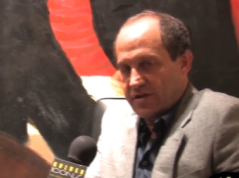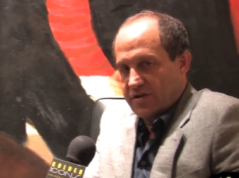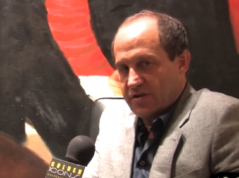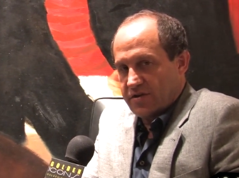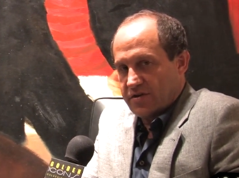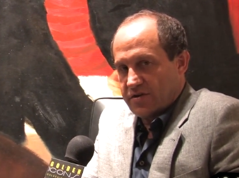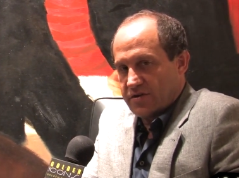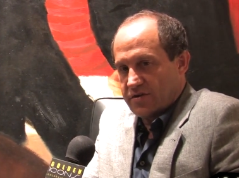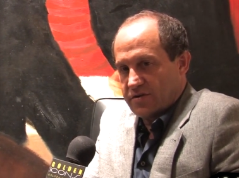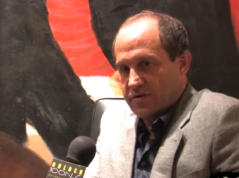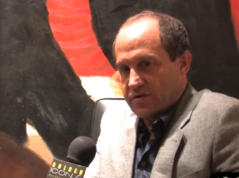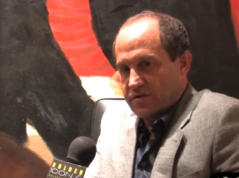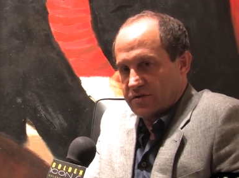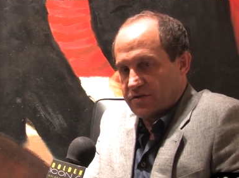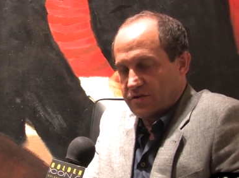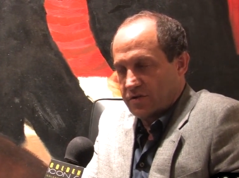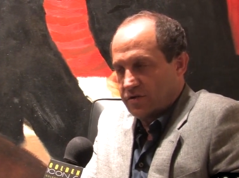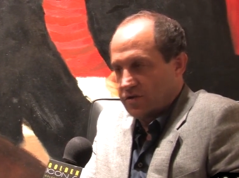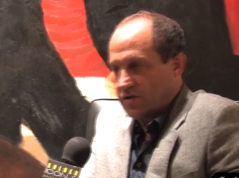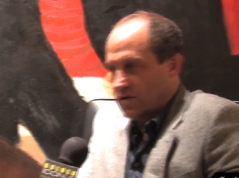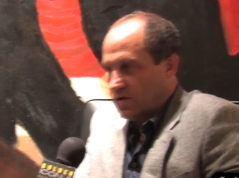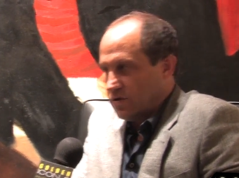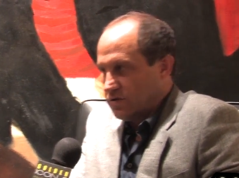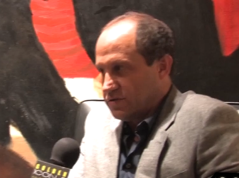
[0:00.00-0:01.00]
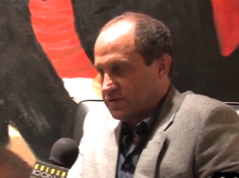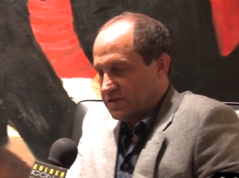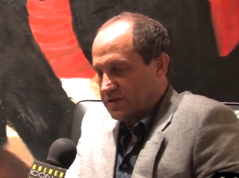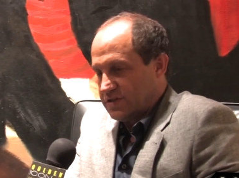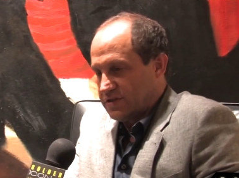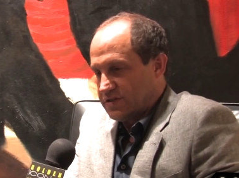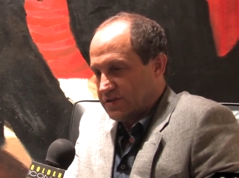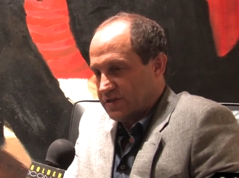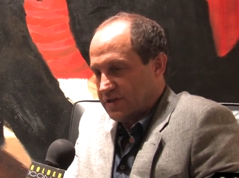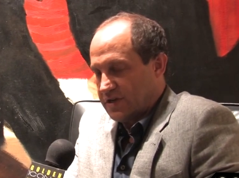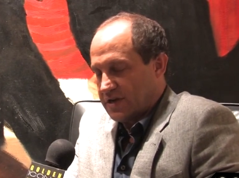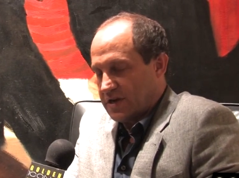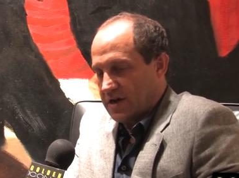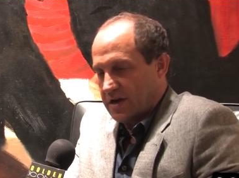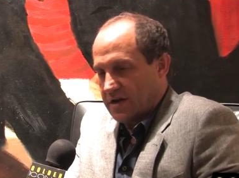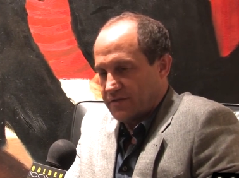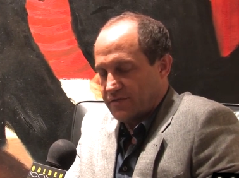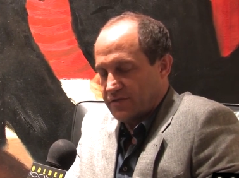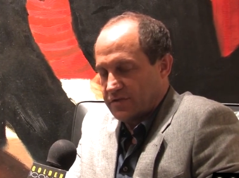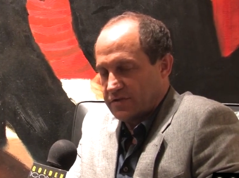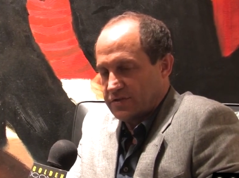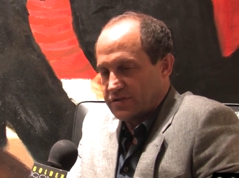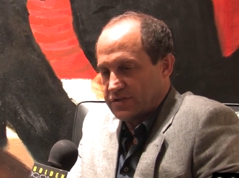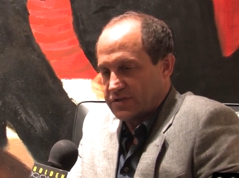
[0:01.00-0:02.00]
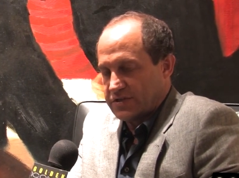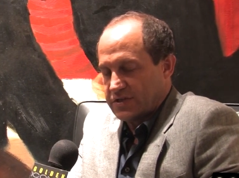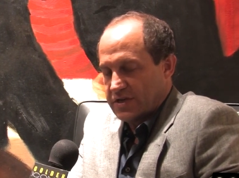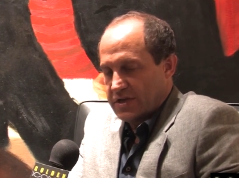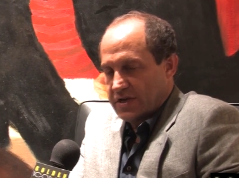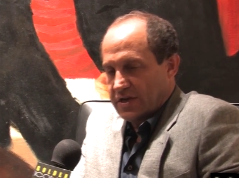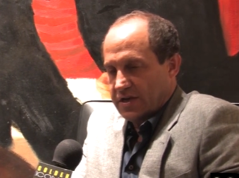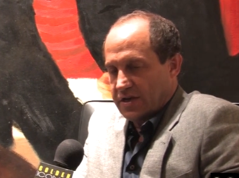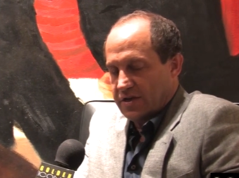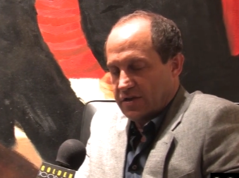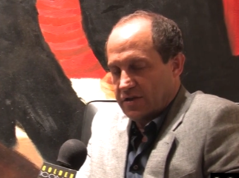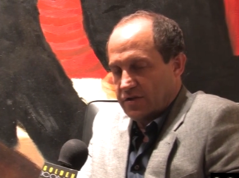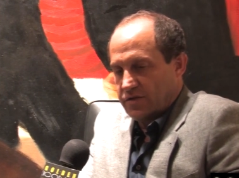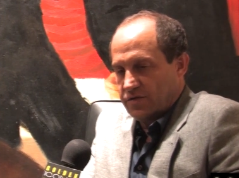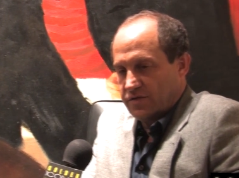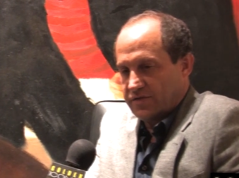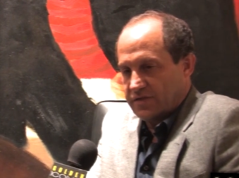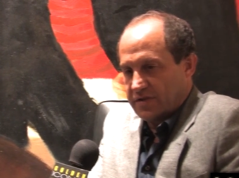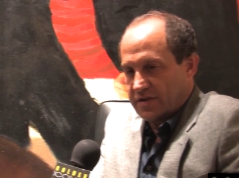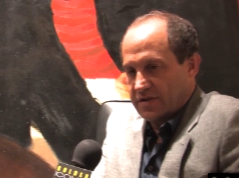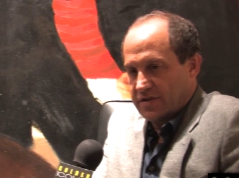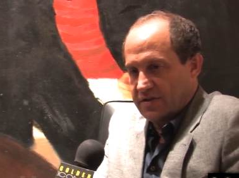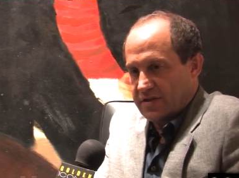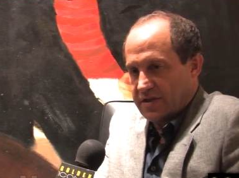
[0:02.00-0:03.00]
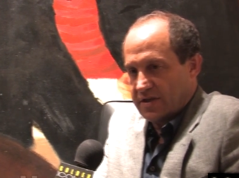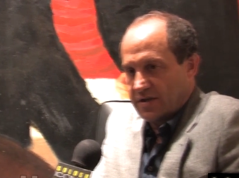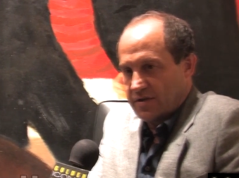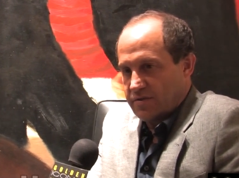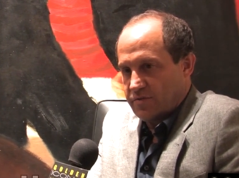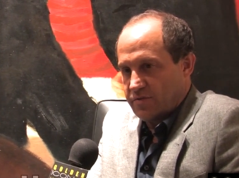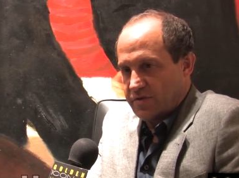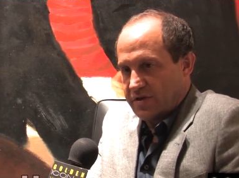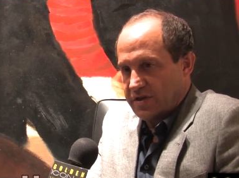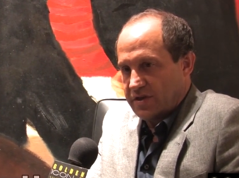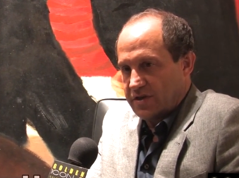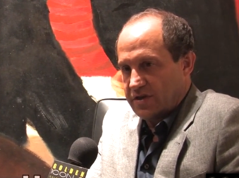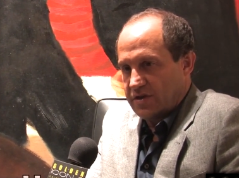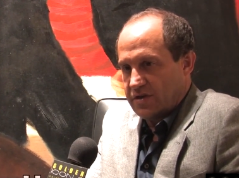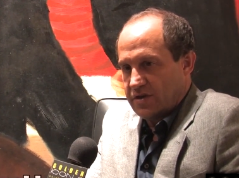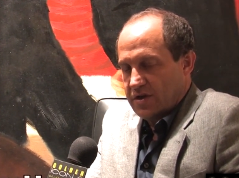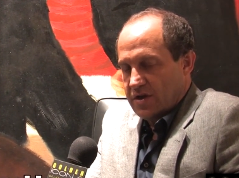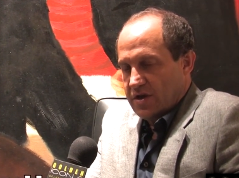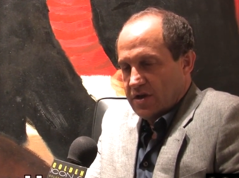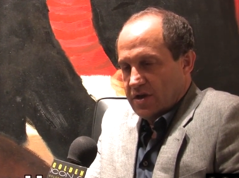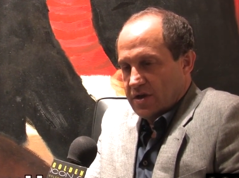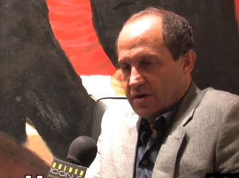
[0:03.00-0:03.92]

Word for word: of year during the OTC conference in Houston that we